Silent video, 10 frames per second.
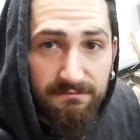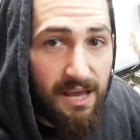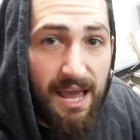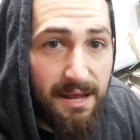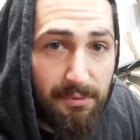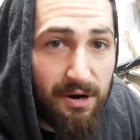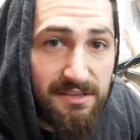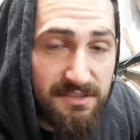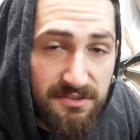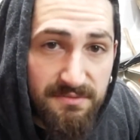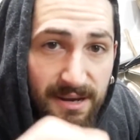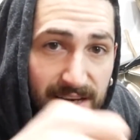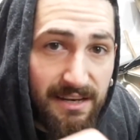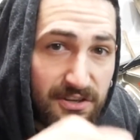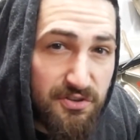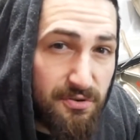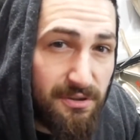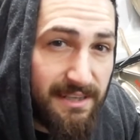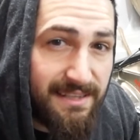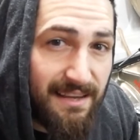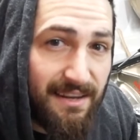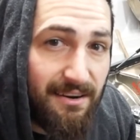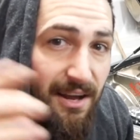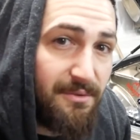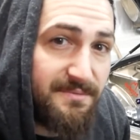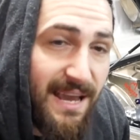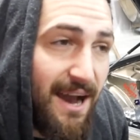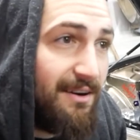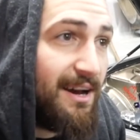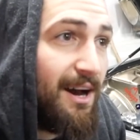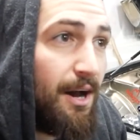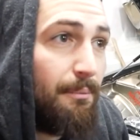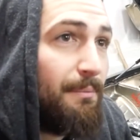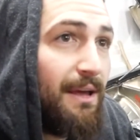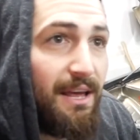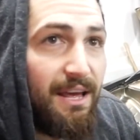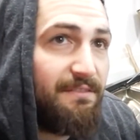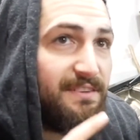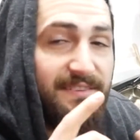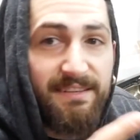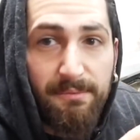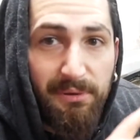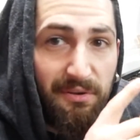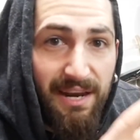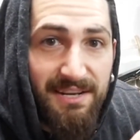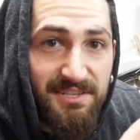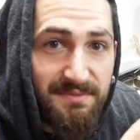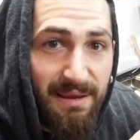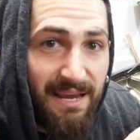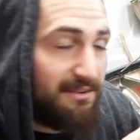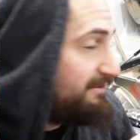any parts, use my Enjuku link down there. It helps me out. If you see the bill that I just paid